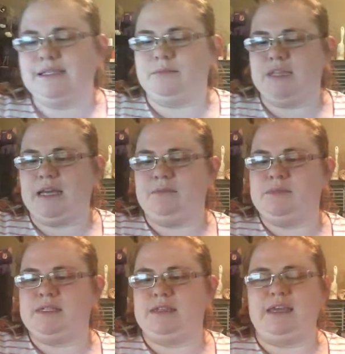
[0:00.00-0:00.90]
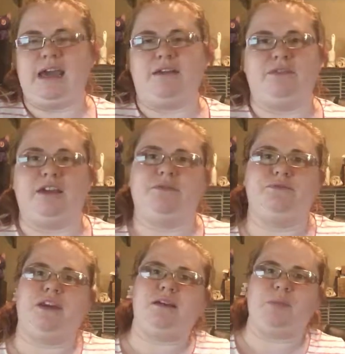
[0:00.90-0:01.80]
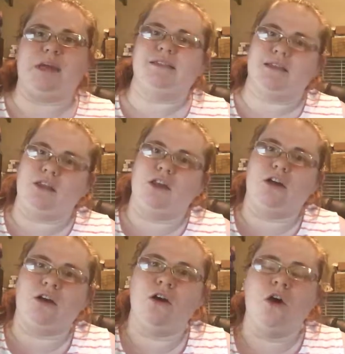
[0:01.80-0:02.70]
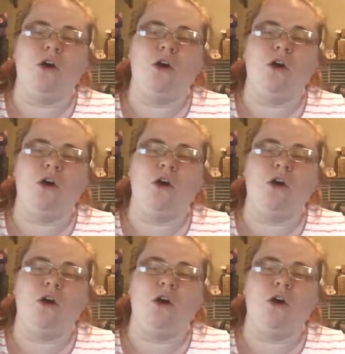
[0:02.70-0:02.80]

Sometimes they have like a fake painted look,